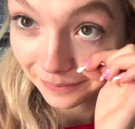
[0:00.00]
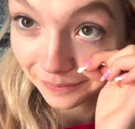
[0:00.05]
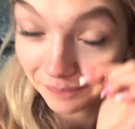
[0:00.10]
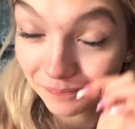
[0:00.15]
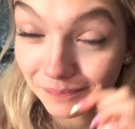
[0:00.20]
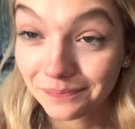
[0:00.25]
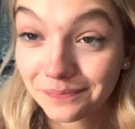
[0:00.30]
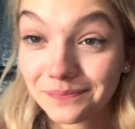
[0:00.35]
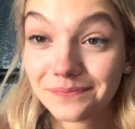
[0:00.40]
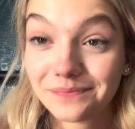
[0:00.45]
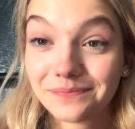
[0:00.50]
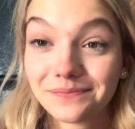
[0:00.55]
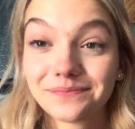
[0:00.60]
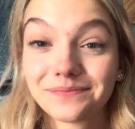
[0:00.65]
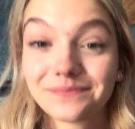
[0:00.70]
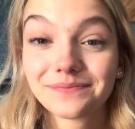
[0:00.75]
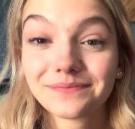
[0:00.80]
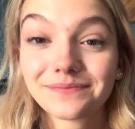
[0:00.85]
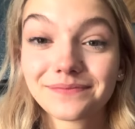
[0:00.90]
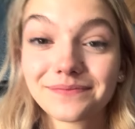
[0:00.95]
I don't know.
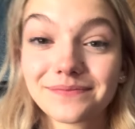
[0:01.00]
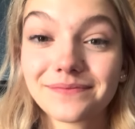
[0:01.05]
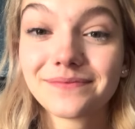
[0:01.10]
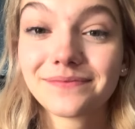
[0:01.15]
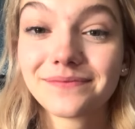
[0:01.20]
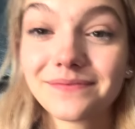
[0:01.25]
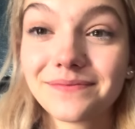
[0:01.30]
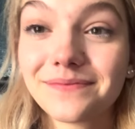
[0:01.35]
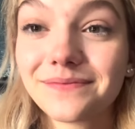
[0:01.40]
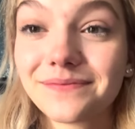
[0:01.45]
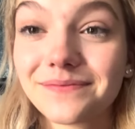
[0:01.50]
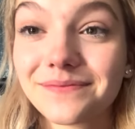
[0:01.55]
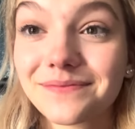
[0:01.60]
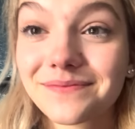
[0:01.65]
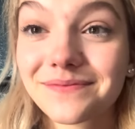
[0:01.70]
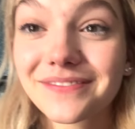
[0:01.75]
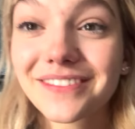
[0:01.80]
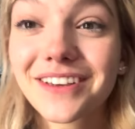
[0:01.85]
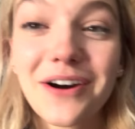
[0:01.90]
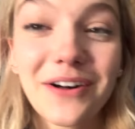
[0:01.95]
I think it's kind of a look.
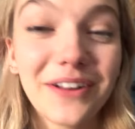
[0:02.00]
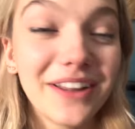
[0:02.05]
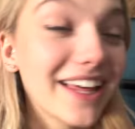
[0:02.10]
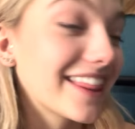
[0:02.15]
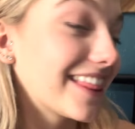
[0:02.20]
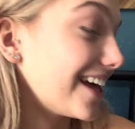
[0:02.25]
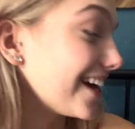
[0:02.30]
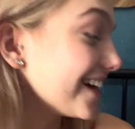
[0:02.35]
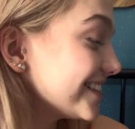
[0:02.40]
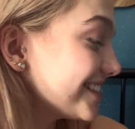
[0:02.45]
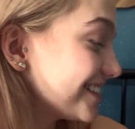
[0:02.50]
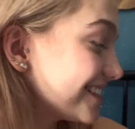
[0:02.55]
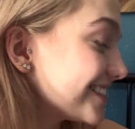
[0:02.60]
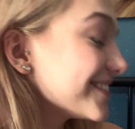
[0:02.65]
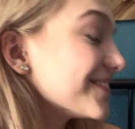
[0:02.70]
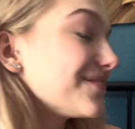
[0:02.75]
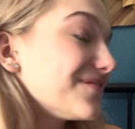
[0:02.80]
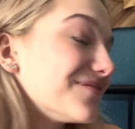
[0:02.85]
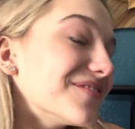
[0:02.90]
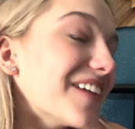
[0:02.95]
go like this? Should we go
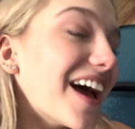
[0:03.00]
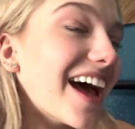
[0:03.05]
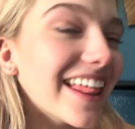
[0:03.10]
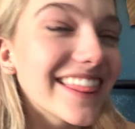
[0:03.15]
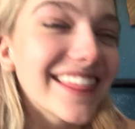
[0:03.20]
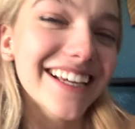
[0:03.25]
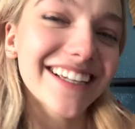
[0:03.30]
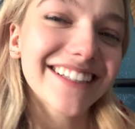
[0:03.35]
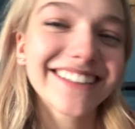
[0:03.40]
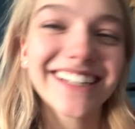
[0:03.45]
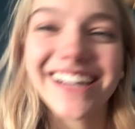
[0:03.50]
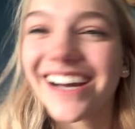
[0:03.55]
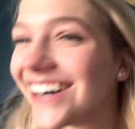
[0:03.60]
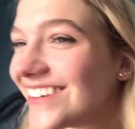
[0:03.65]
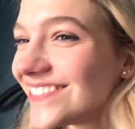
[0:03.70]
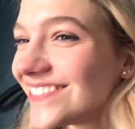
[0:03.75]
like this? I think so.